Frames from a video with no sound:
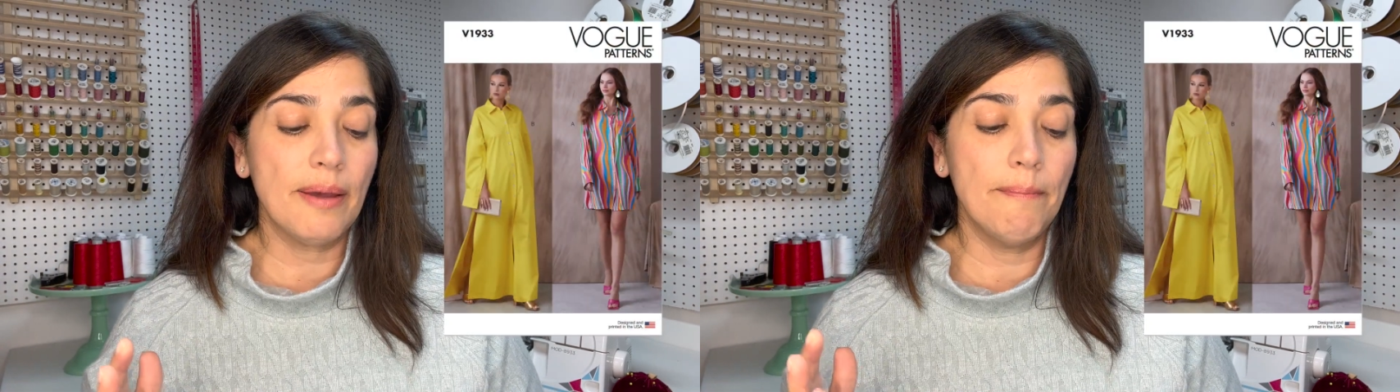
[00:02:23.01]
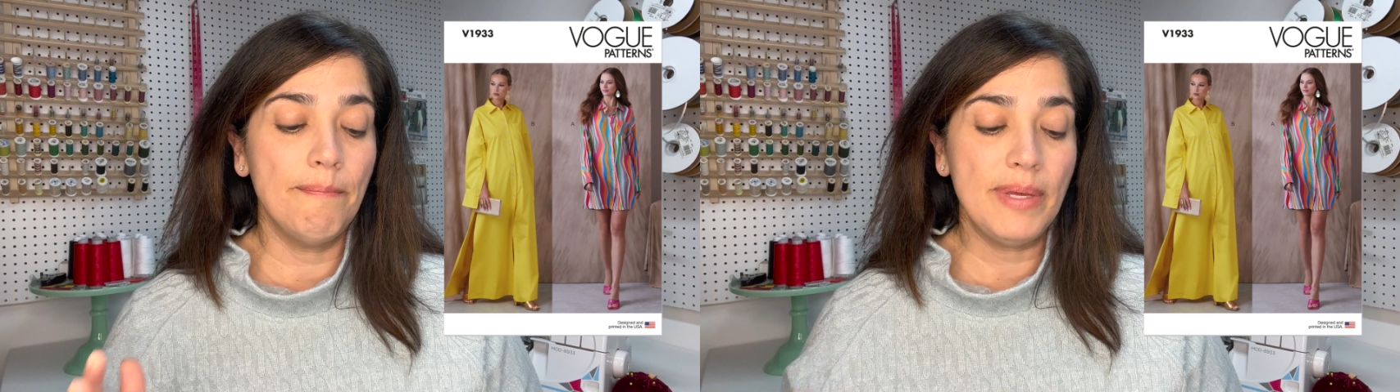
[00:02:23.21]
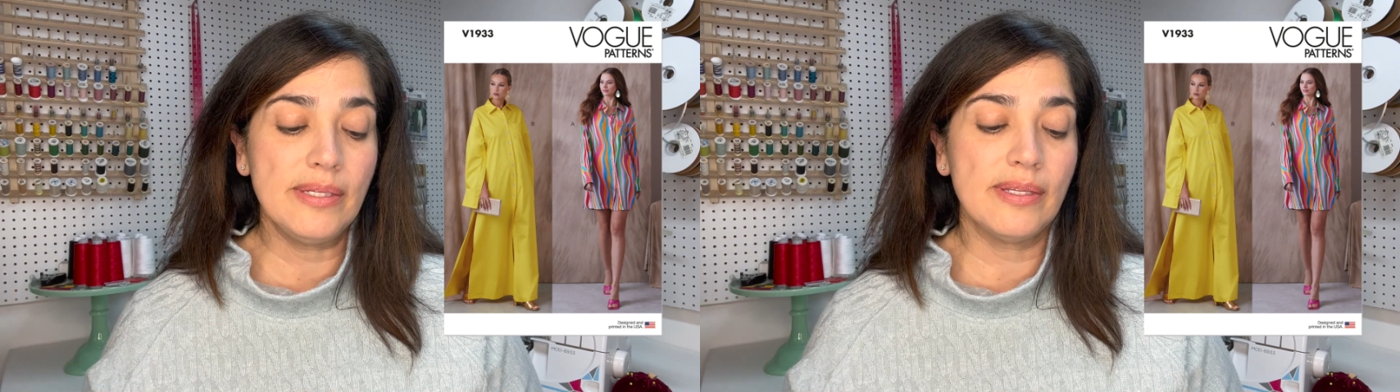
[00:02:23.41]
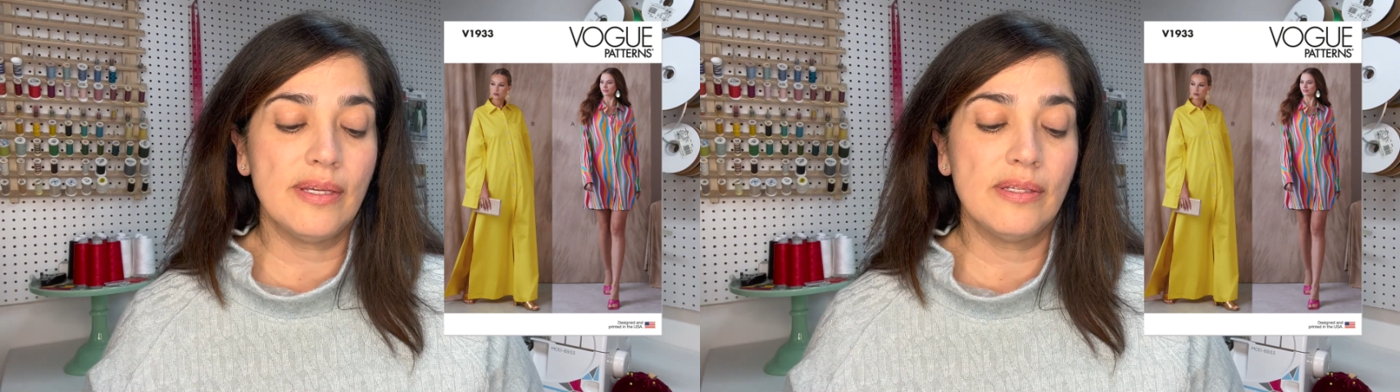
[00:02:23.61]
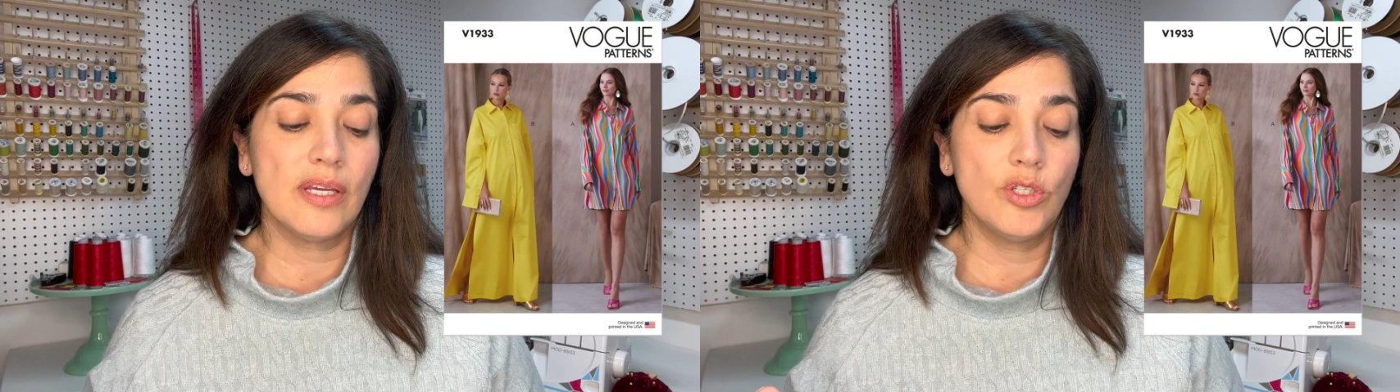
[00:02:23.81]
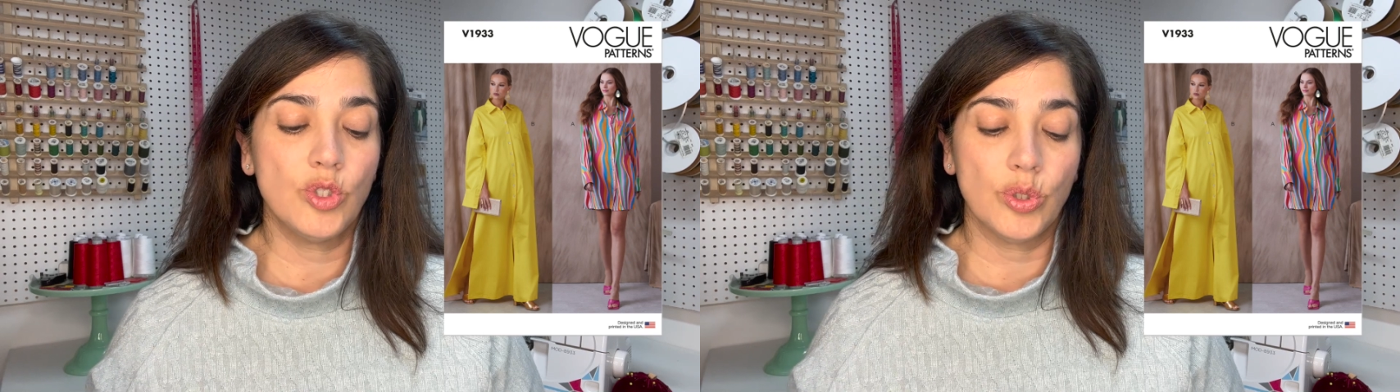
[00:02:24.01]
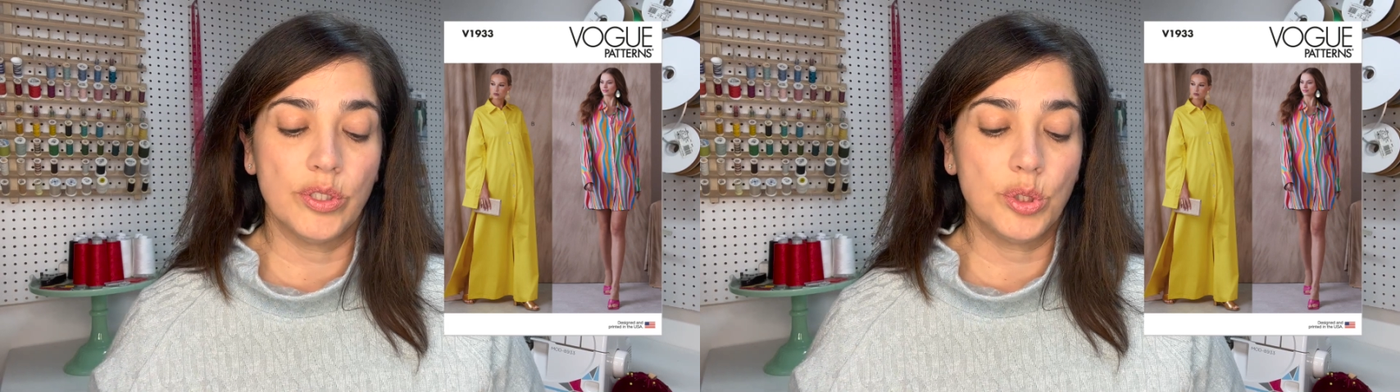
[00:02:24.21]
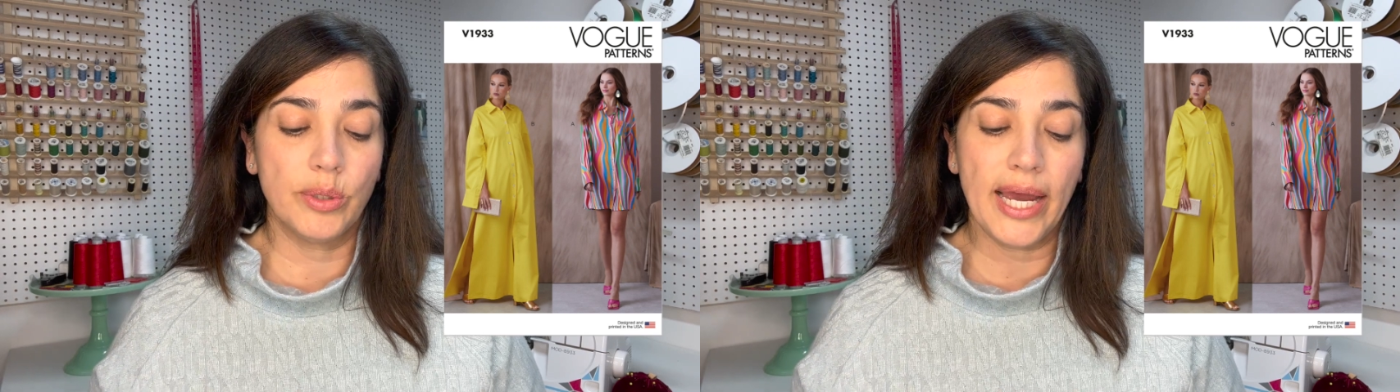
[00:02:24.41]
Mrs.
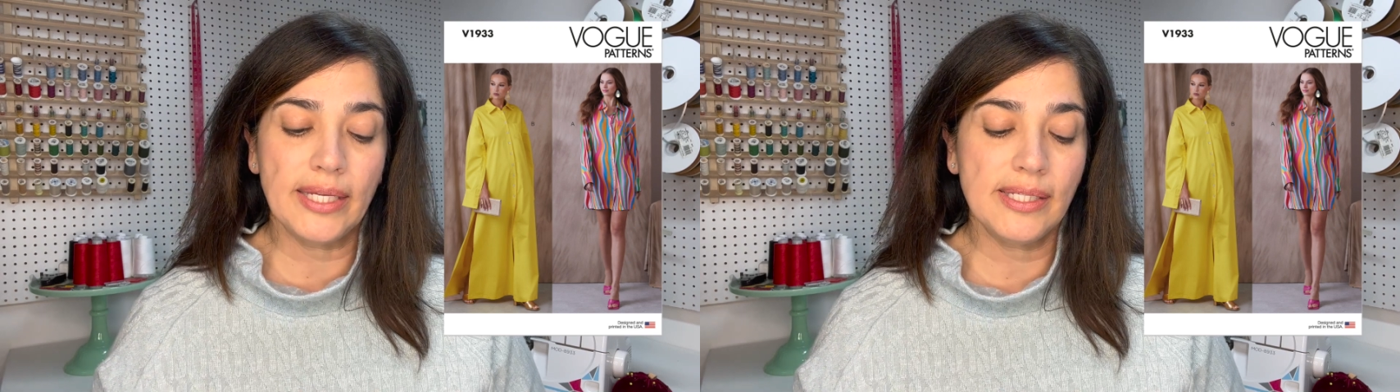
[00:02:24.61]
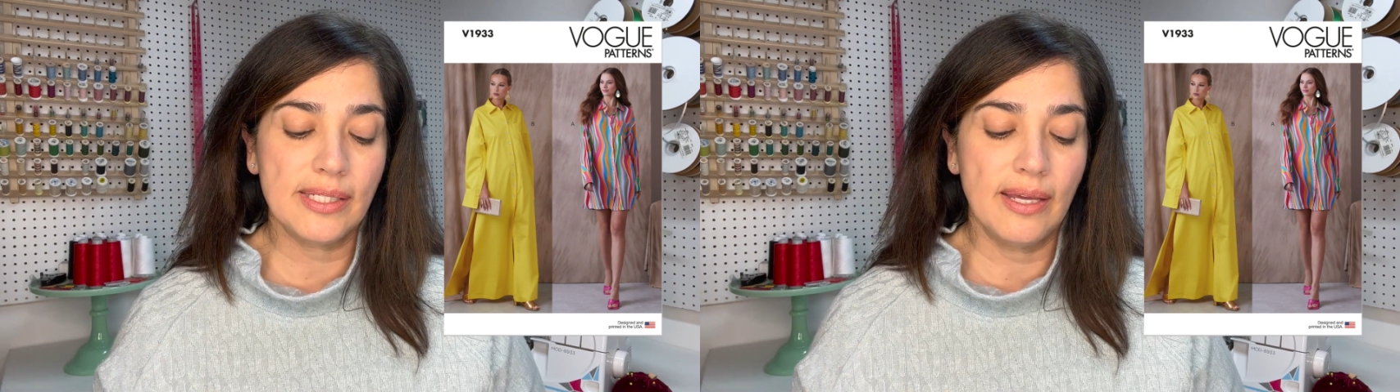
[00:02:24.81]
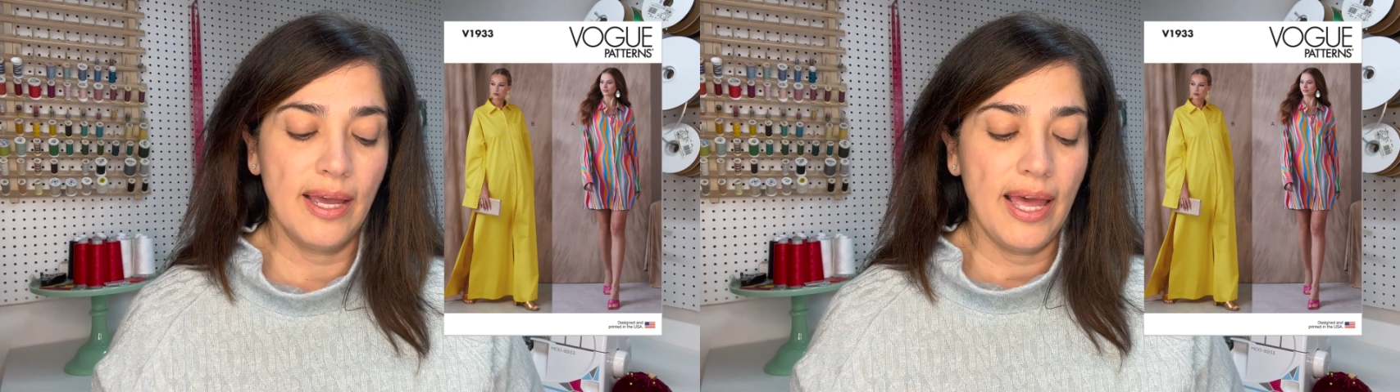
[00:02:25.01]
Short Dress.